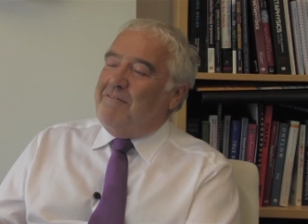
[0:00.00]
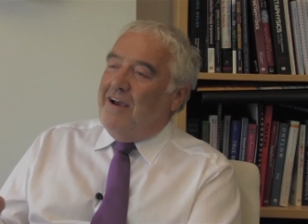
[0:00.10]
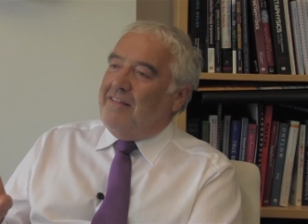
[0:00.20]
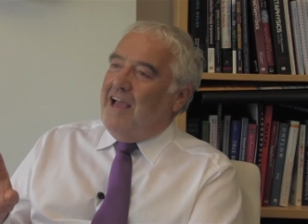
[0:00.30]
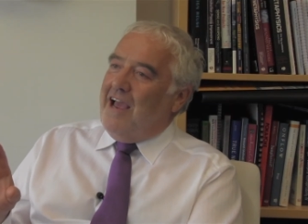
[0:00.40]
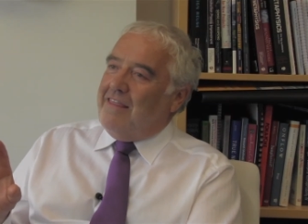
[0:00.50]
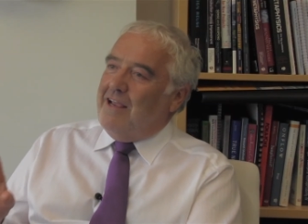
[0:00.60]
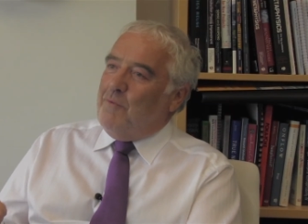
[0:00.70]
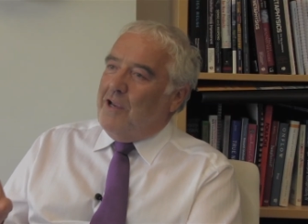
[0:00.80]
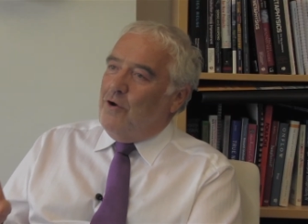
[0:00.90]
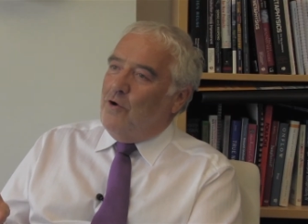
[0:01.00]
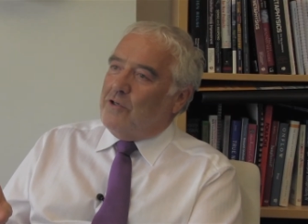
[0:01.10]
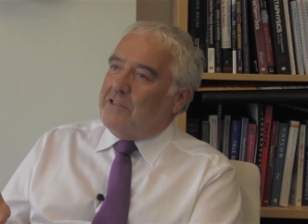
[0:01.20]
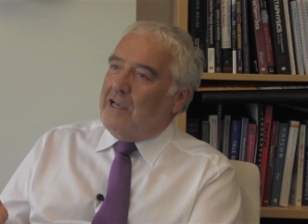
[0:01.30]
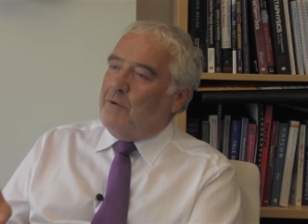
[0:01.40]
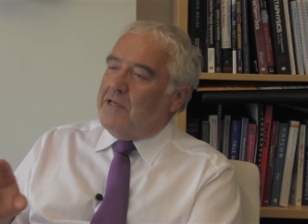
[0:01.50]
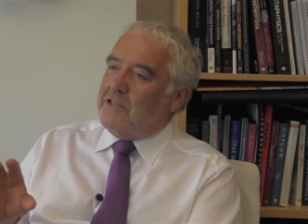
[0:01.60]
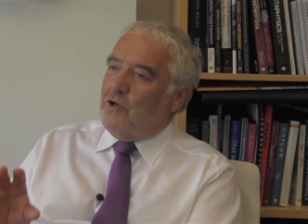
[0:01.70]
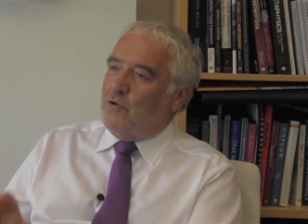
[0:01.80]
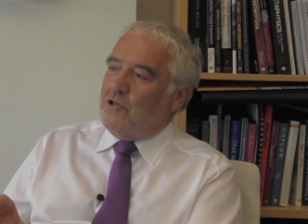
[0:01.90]
in fact, that I think we can all take away.
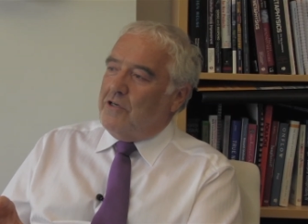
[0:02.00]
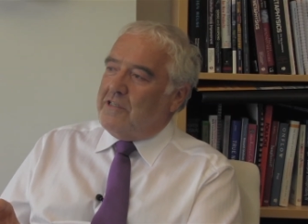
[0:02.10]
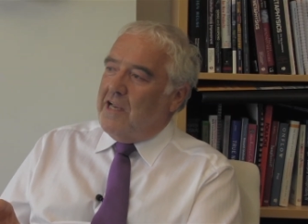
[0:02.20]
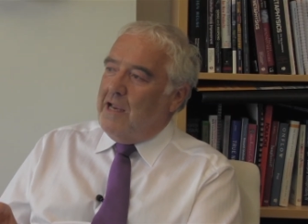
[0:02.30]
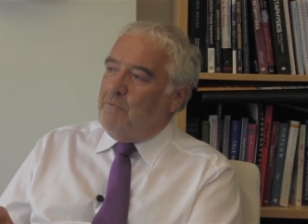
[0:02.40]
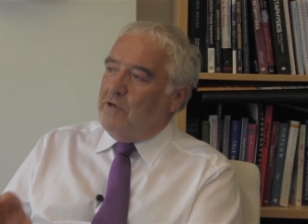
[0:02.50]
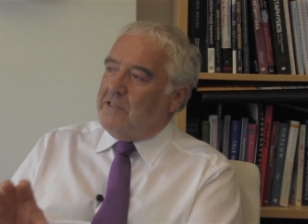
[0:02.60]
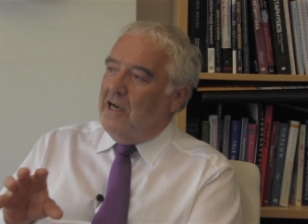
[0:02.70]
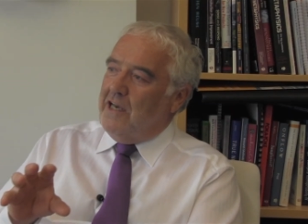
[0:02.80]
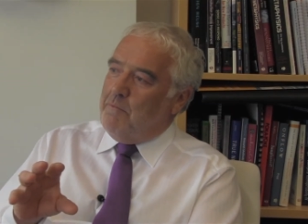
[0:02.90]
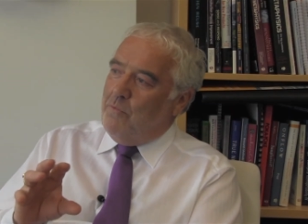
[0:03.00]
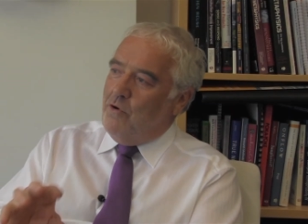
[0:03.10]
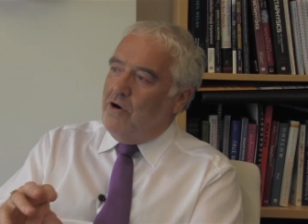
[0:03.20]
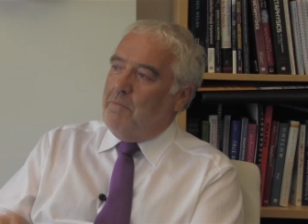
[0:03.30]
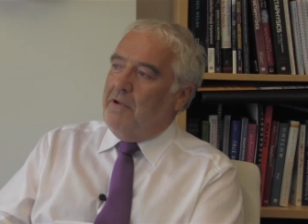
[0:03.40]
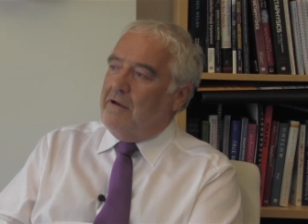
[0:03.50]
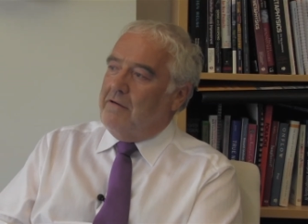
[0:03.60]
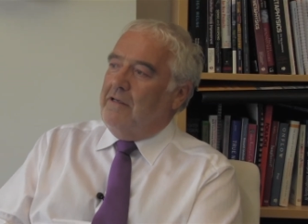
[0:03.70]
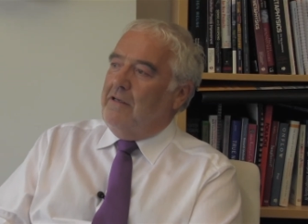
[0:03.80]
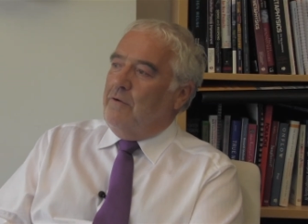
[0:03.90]
Social time will tell you more
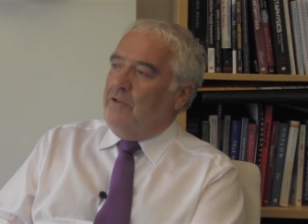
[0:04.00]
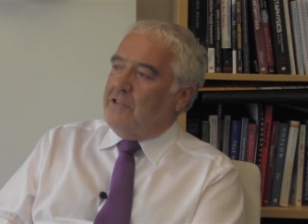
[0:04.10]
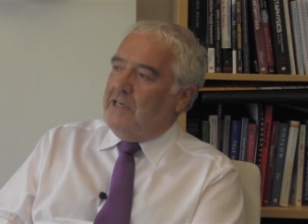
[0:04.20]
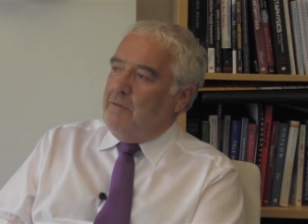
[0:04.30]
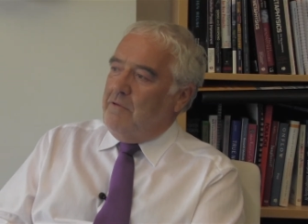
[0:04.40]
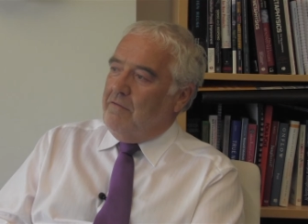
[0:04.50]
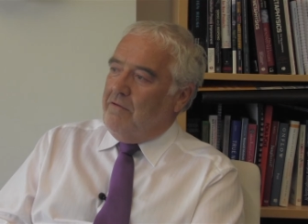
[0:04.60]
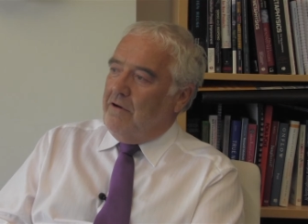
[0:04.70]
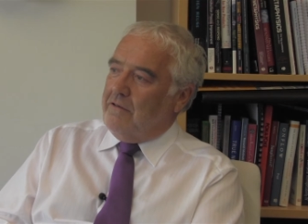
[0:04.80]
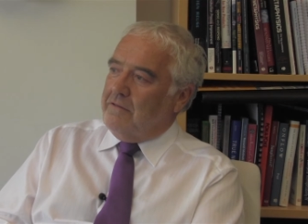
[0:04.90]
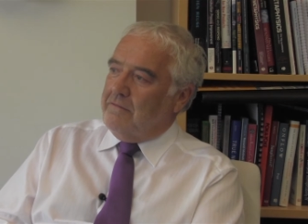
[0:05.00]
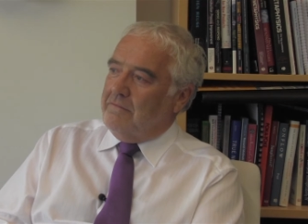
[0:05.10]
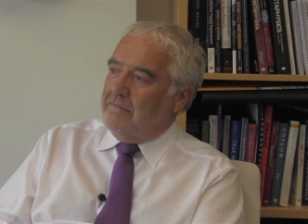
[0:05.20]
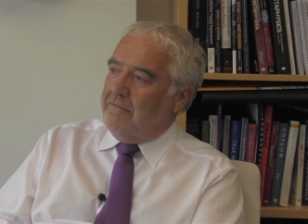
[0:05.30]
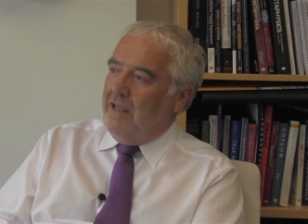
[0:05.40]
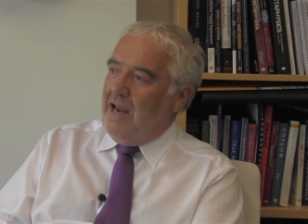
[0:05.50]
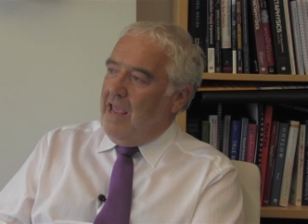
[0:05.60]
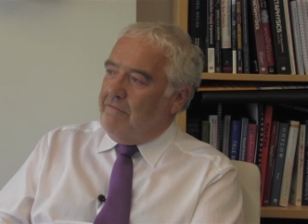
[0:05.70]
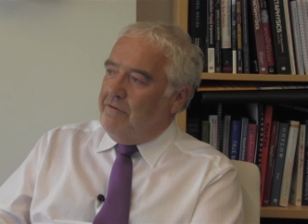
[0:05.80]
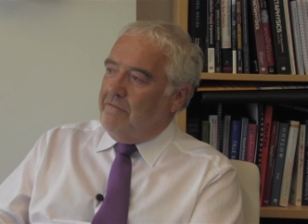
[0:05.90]
about the team you've got than
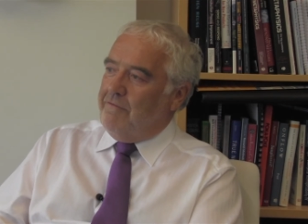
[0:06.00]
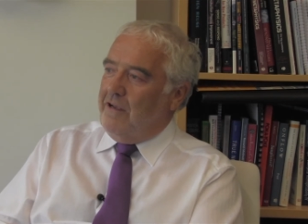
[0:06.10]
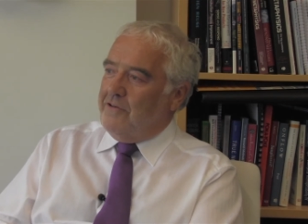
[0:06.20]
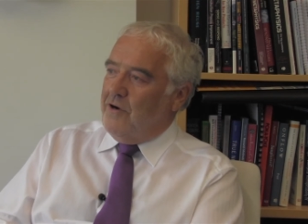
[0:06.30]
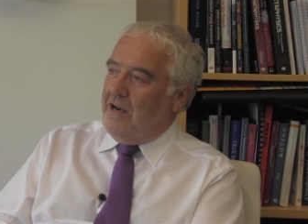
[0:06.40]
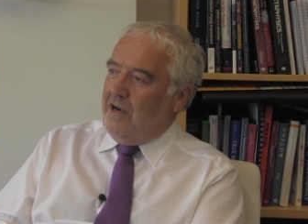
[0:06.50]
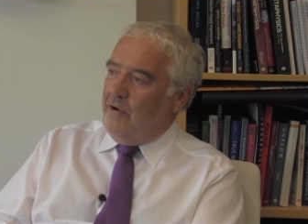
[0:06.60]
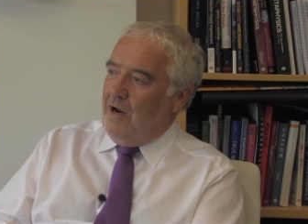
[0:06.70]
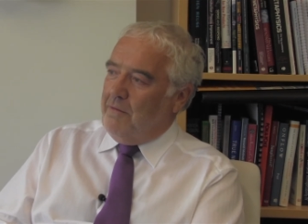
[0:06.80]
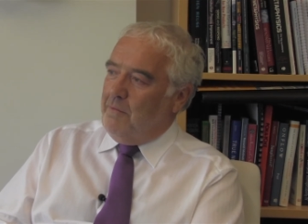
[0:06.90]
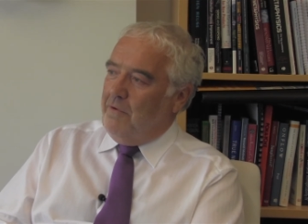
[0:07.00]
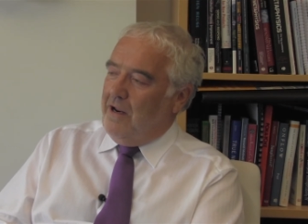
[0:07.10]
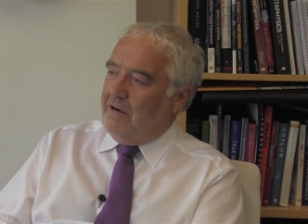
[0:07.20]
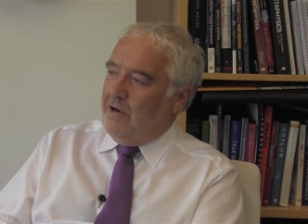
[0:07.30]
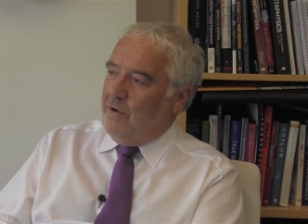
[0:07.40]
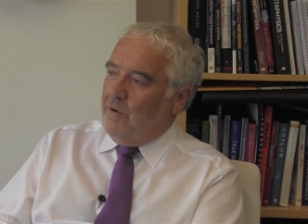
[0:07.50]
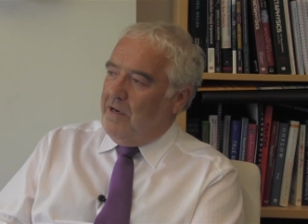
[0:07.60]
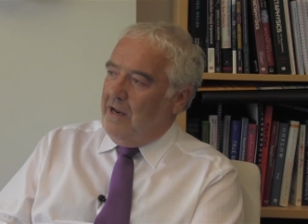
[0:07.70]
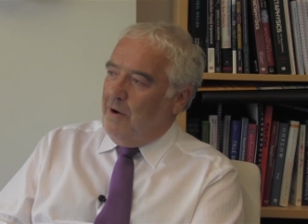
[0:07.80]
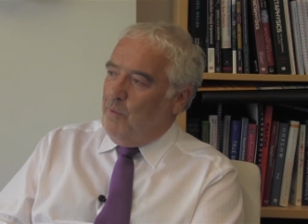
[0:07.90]
ever, in fact, trying to grab them round and do
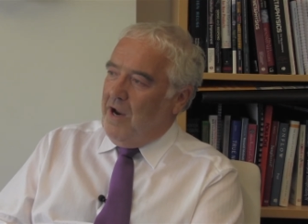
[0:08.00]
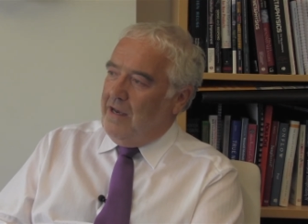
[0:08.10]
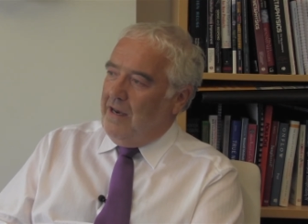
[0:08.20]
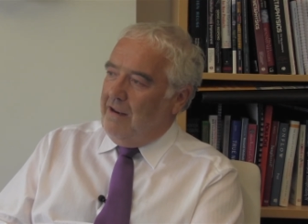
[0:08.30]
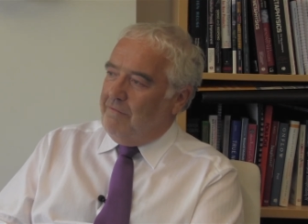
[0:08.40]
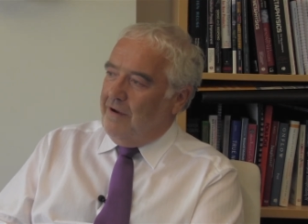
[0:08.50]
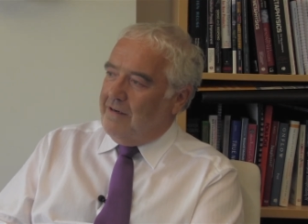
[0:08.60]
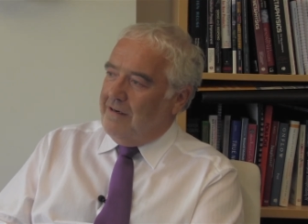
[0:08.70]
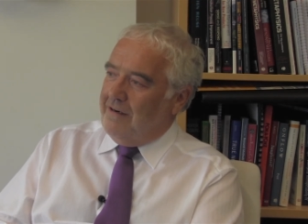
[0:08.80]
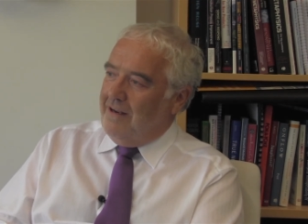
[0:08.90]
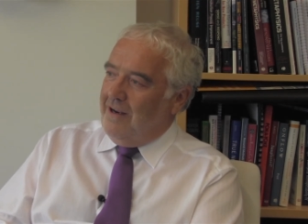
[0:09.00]
a away day, in fact, and